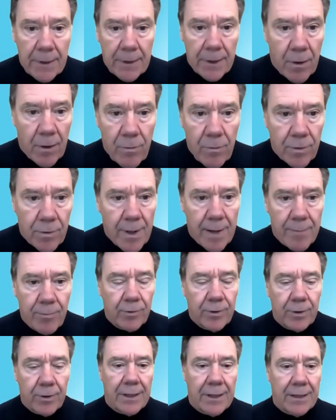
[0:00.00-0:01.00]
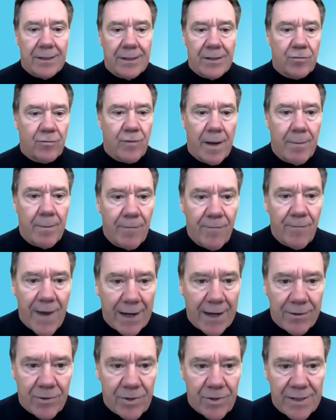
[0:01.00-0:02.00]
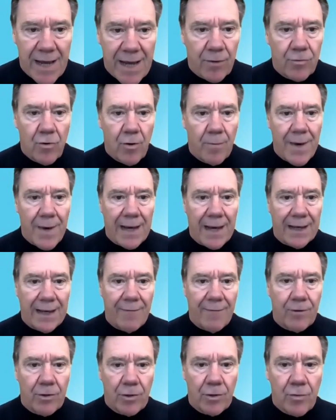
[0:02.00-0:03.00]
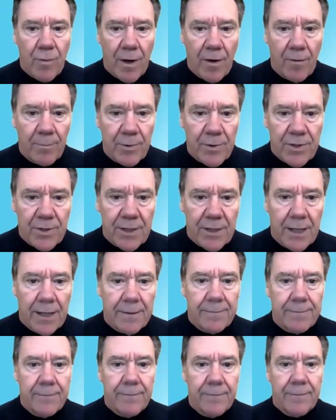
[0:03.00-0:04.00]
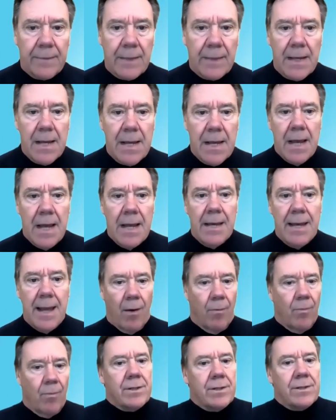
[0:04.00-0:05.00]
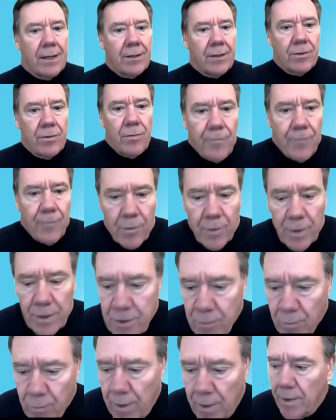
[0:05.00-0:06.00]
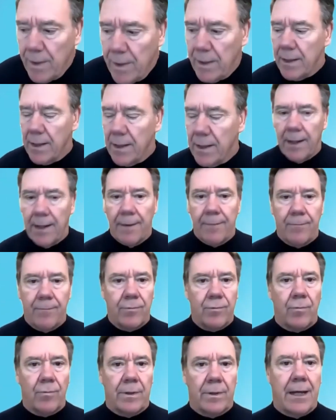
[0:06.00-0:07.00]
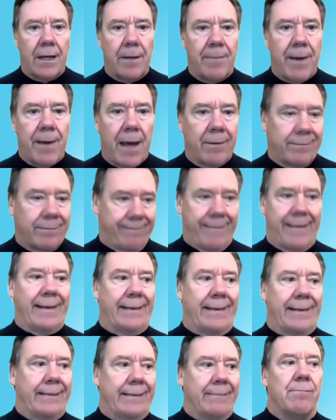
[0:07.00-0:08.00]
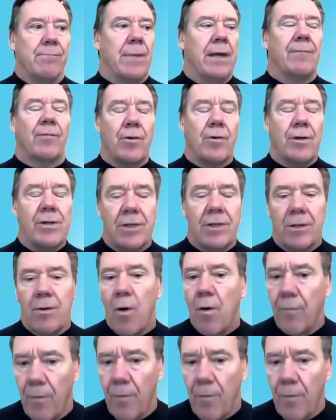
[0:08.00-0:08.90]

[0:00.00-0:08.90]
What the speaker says: we're able to get these framing factors down to about 11 or 12%. Now, what does that do for us when we think about increasing the overall